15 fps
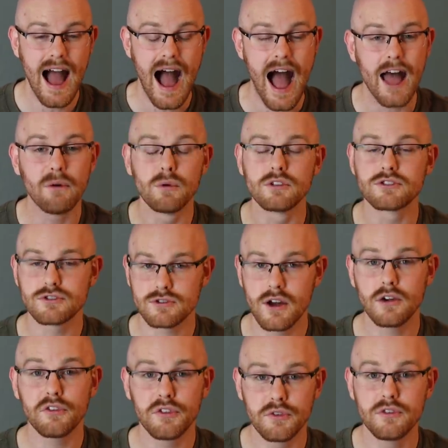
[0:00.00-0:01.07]
I will
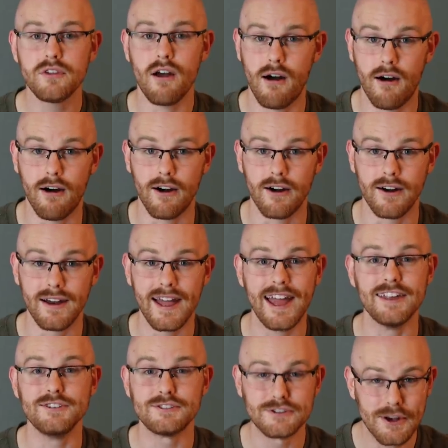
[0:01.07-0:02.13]
struggle through the R
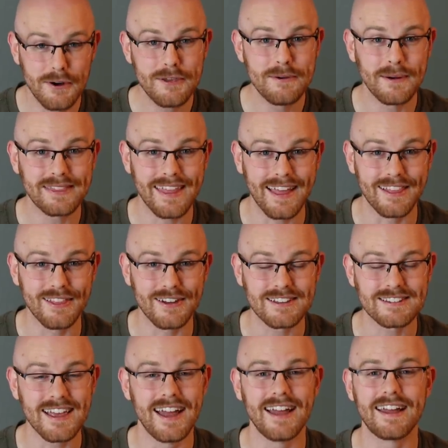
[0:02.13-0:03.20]
and show you what that
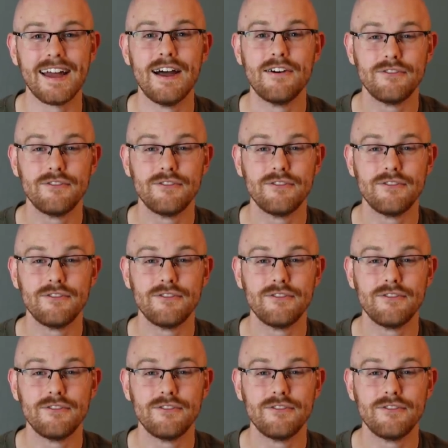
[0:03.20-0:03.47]
looks like